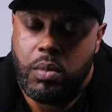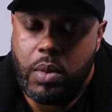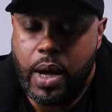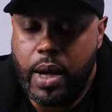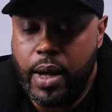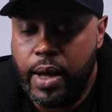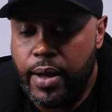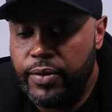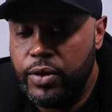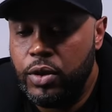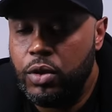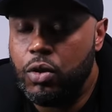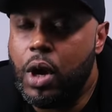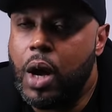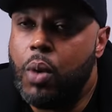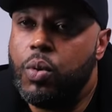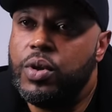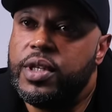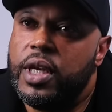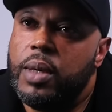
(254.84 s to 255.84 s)
I, you know, I
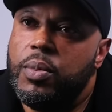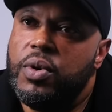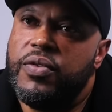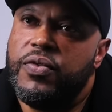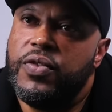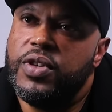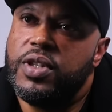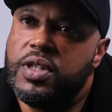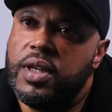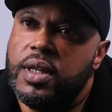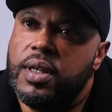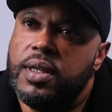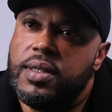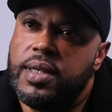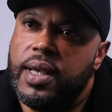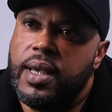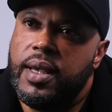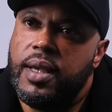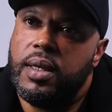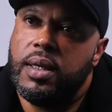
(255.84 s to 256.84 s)
was able to
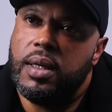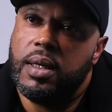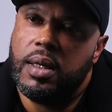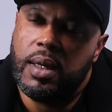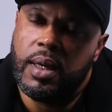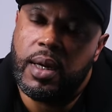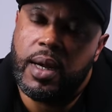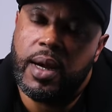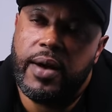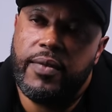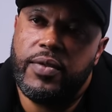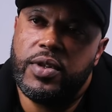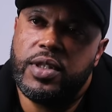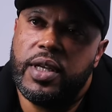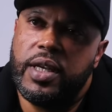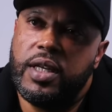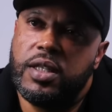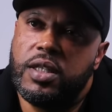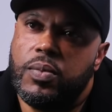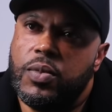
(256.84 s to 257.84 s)
facilitate a
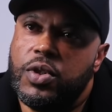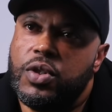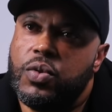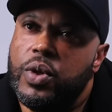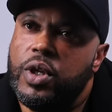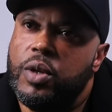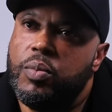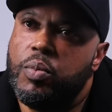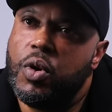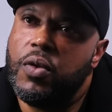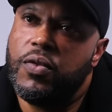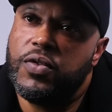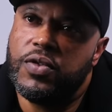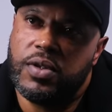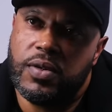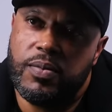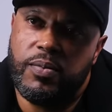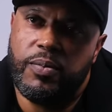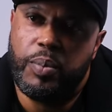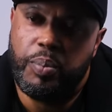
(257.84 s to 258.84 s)
conversation between the both of
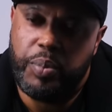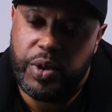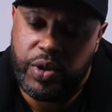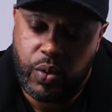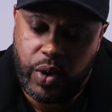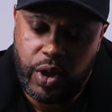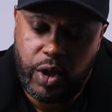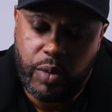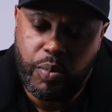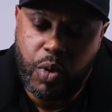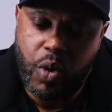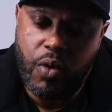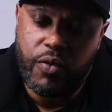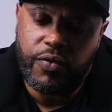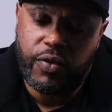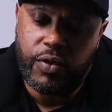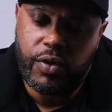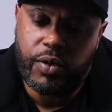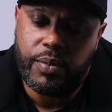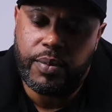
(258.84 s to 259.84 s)
some, between the
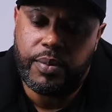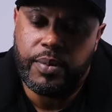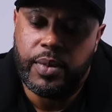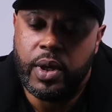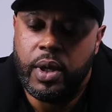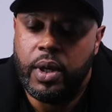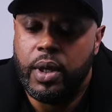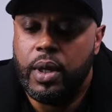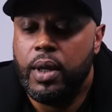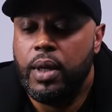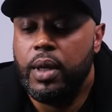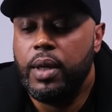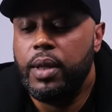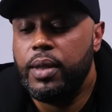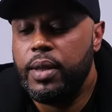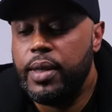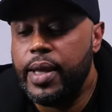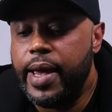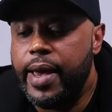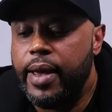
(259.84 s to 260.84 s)
both of them
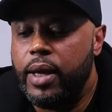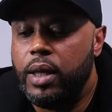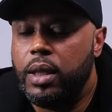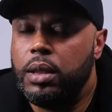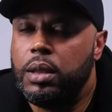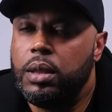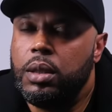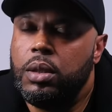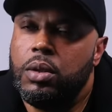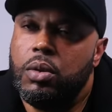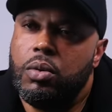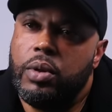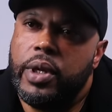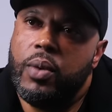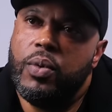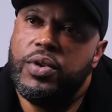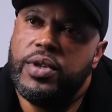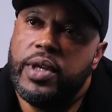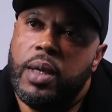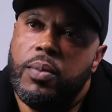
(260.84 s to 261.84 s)
that you know they
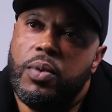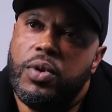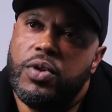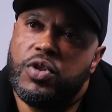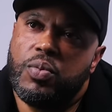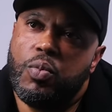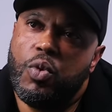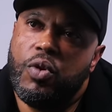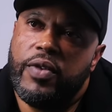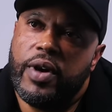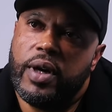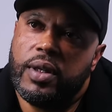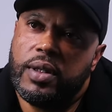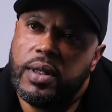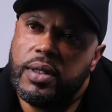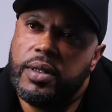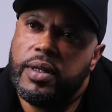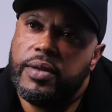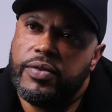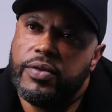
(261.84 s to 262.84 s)
was able to smooth out
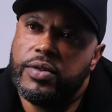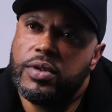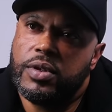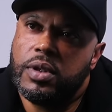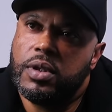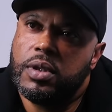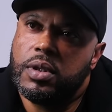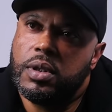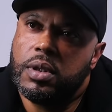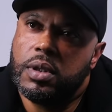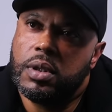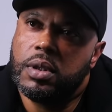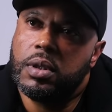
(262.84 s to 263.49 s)
their differences.